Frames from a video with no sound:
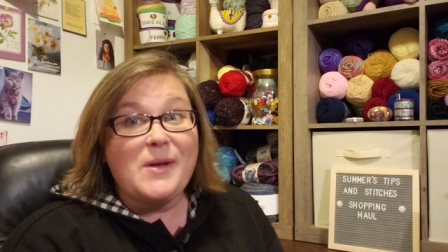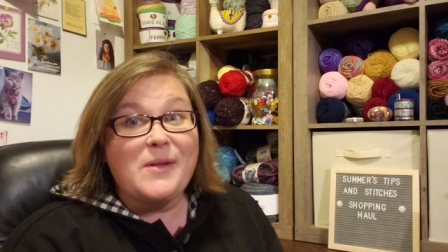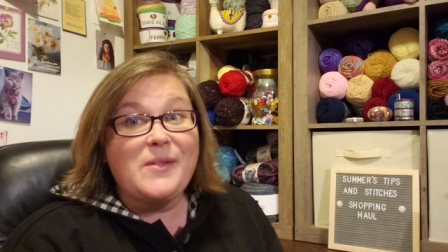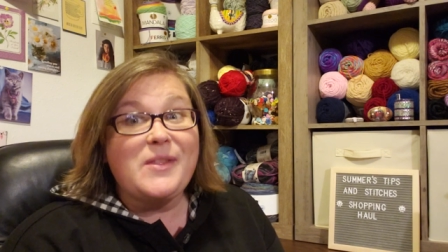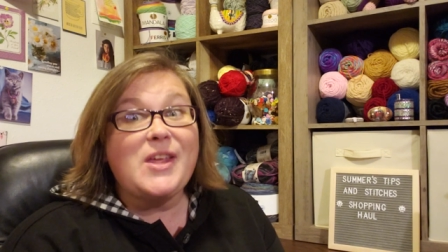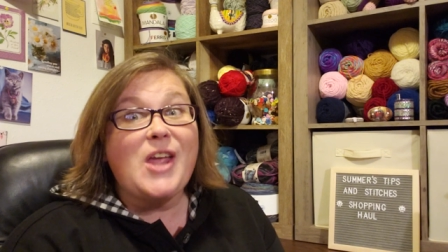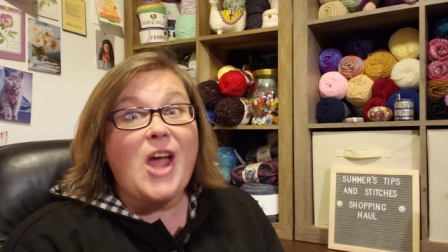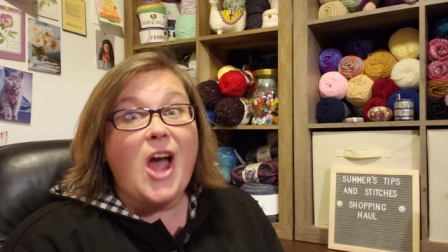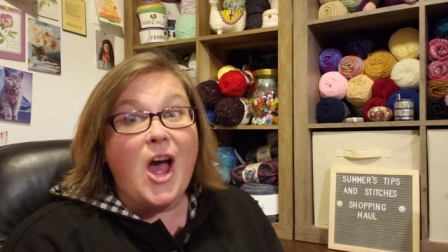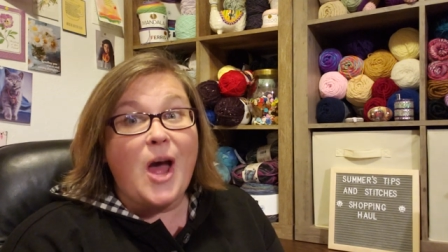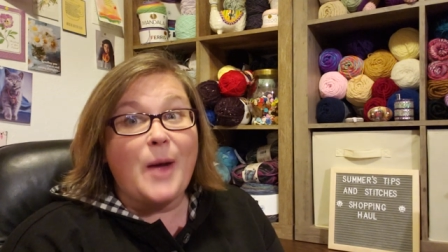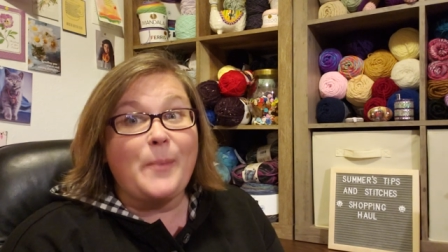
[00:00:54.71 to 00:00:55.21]
of
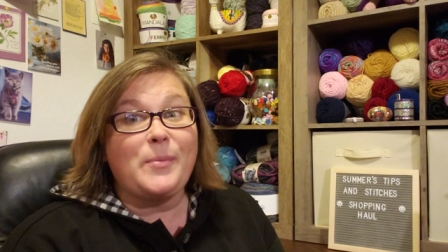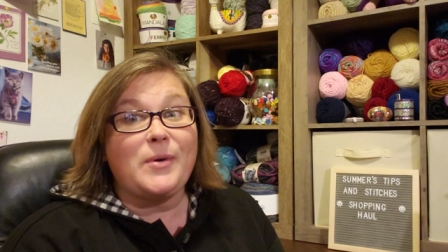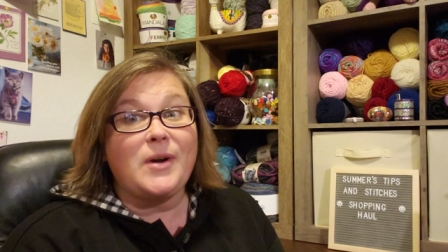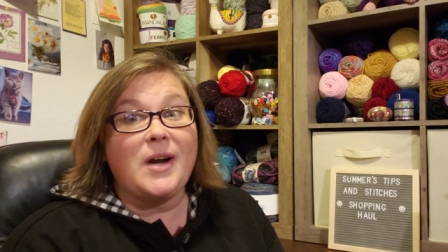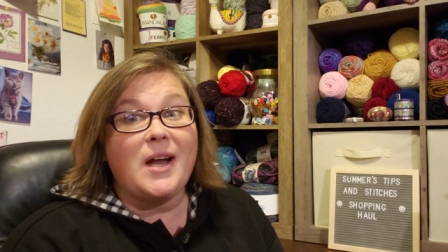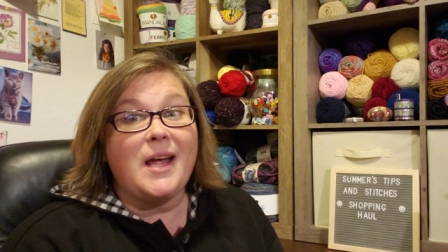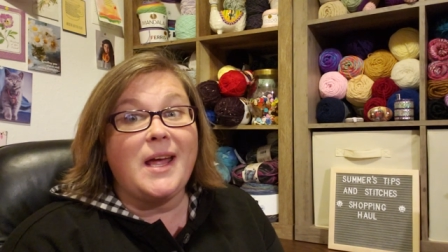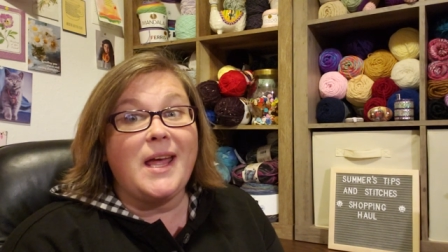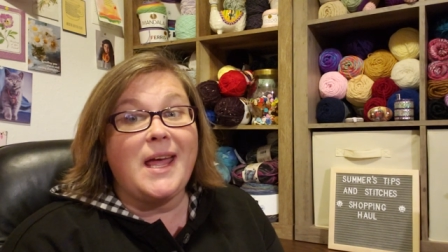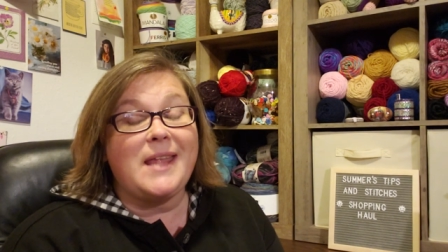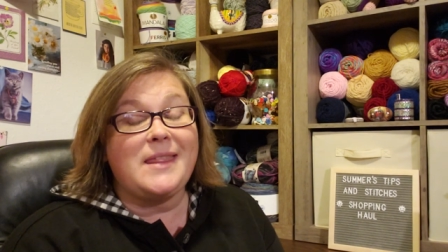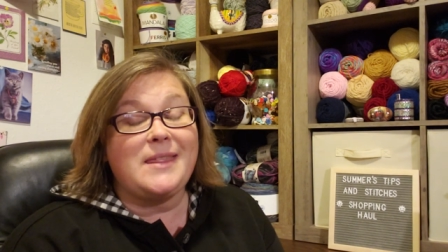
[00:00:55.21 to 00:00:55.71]
the
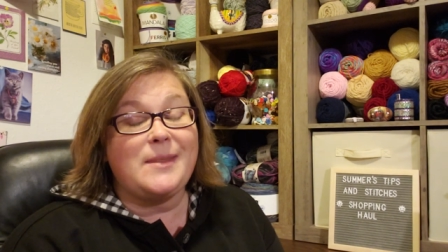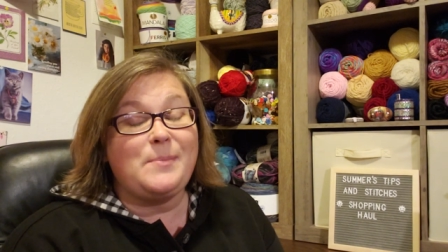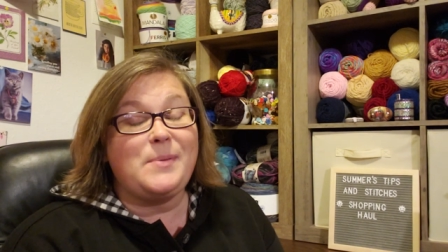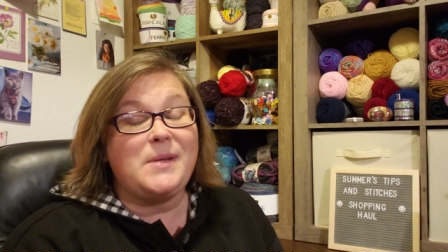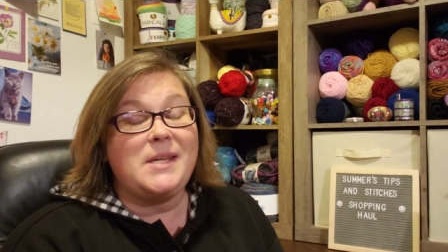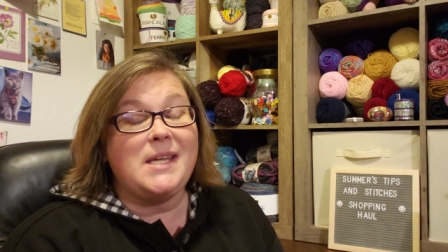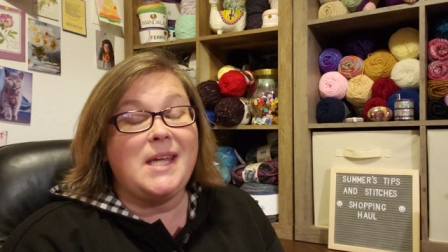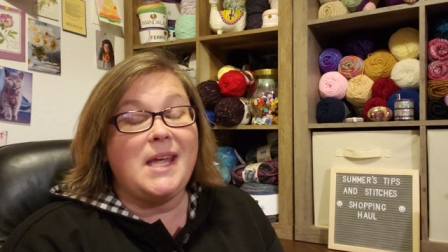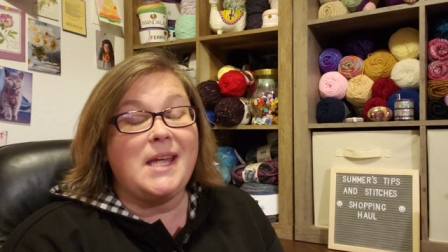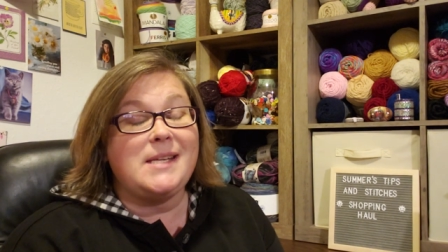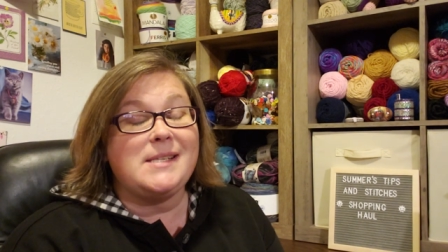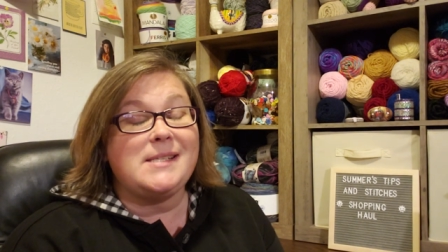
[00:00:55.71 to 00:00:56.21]
Opera at the
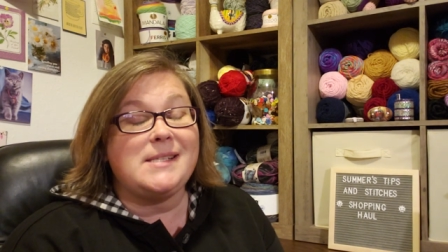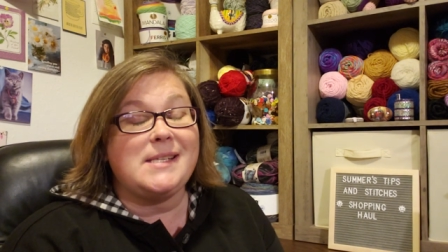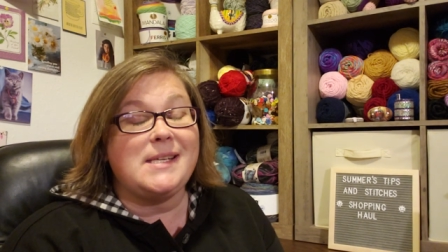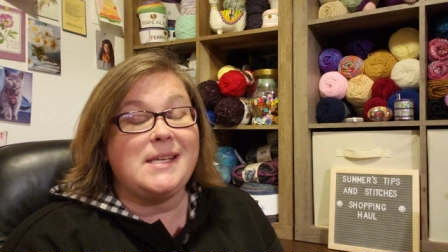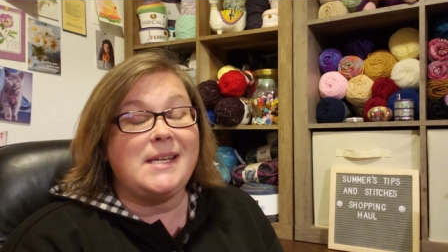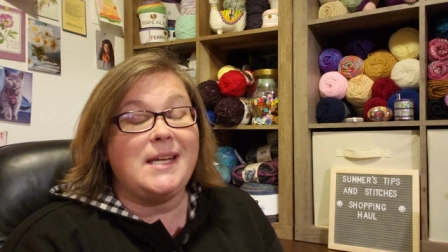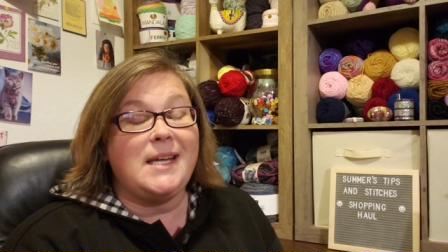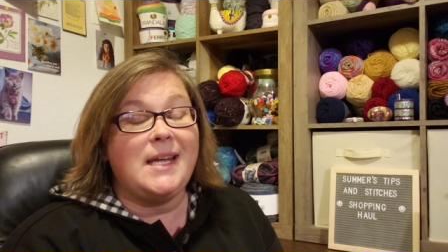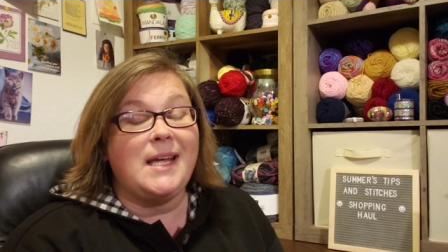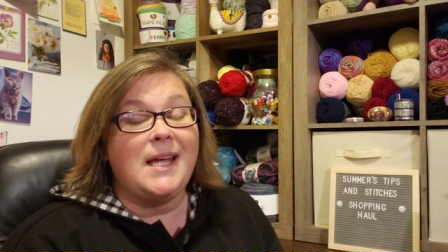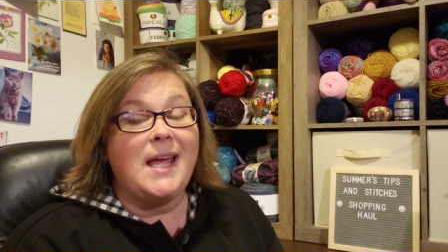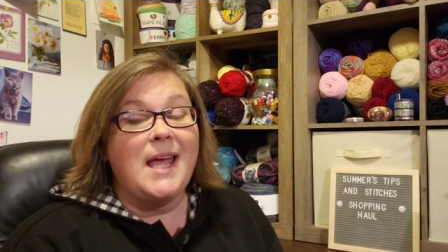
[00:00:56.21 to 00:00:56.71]

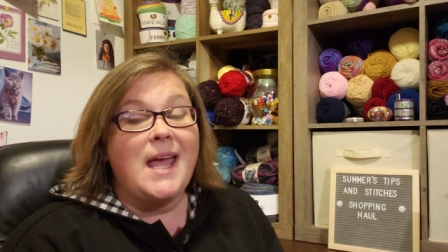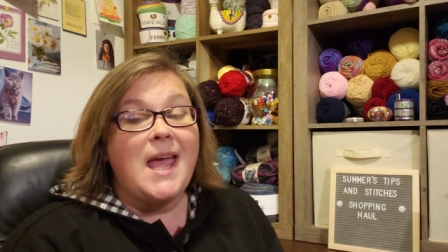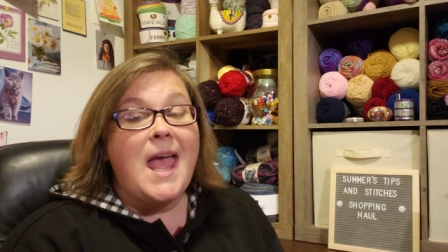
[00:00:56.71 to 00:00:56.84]
PAC